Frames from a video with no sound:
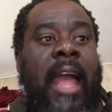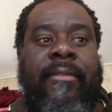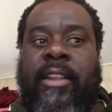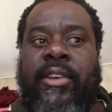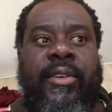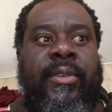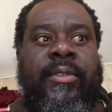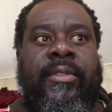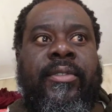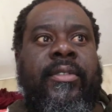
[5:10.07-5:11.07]
I've
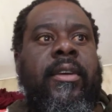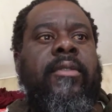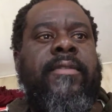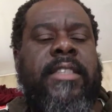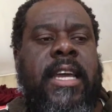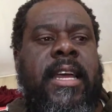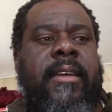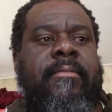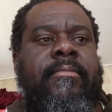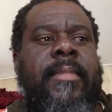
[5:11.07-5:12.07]
learned over
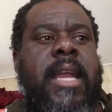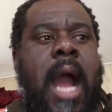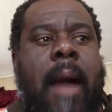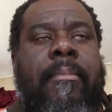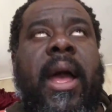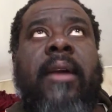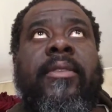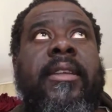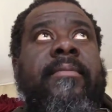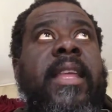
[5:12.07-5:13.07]
time, compound.